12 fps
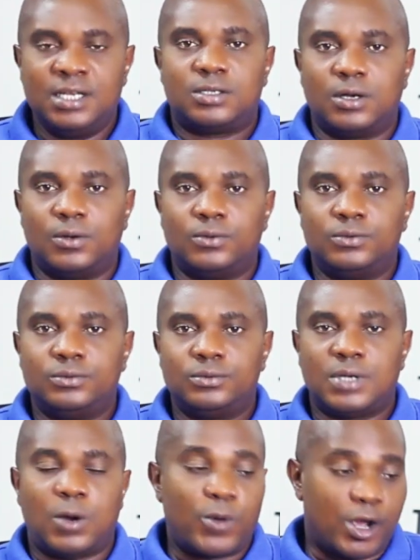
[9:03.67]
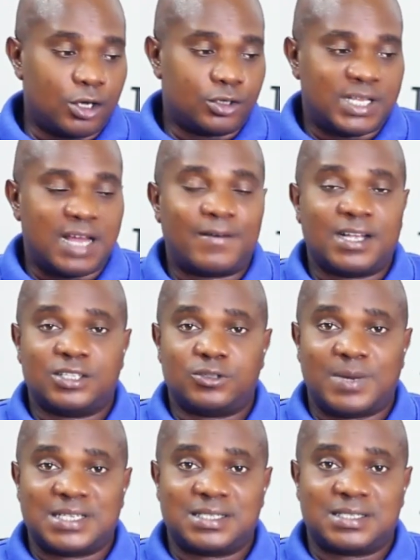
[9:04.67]
So uh, we are going to dive right
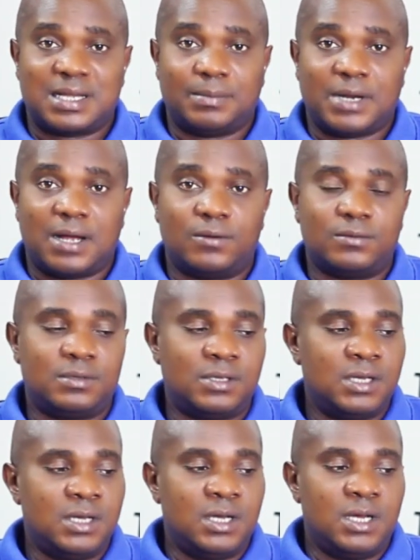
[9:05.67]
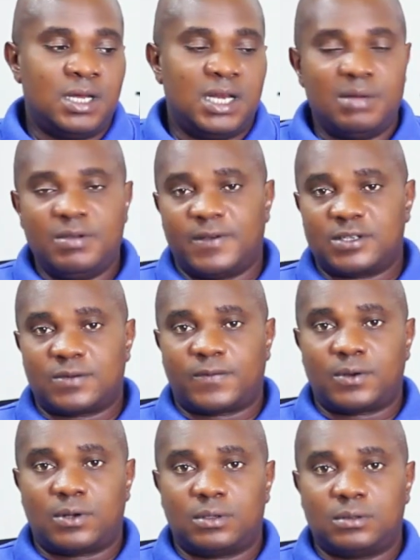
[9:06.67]
into my system now. Let me first
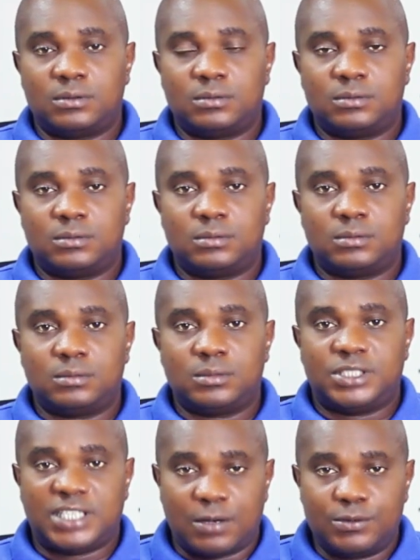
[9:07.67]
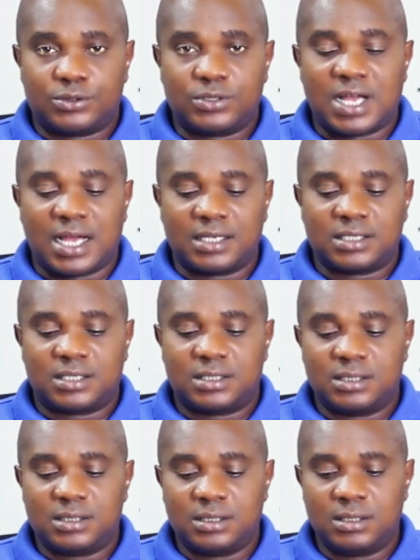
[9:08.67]
of all share with you
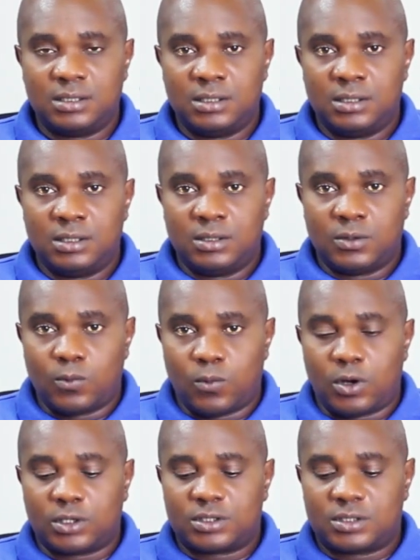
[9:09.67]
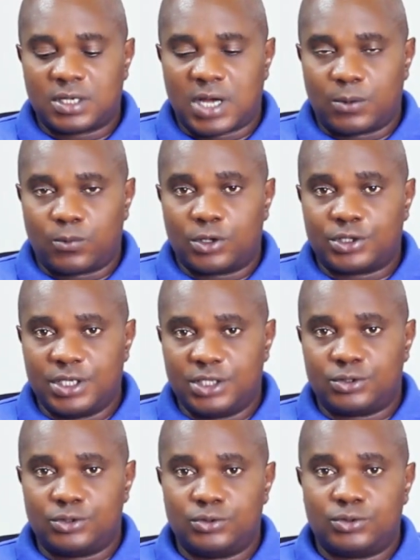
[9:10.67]
guys what and what you
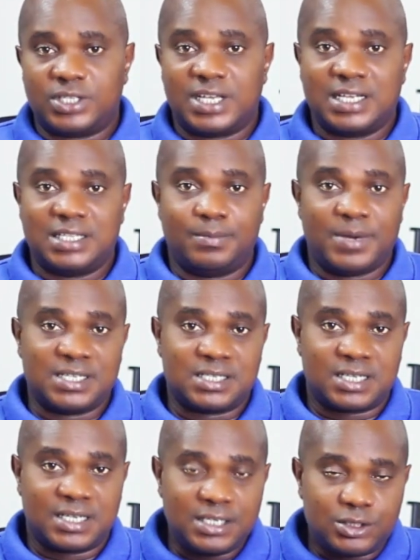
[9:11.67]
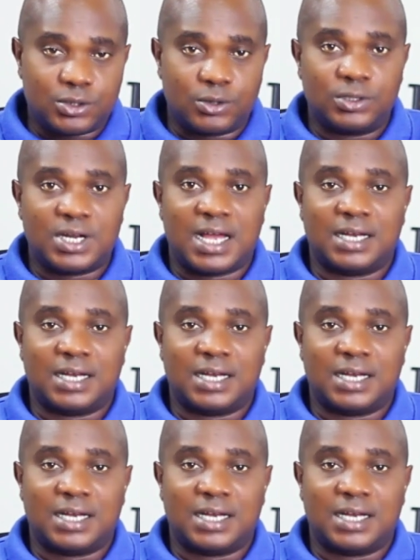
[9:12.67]
need to do to get the best skin tone.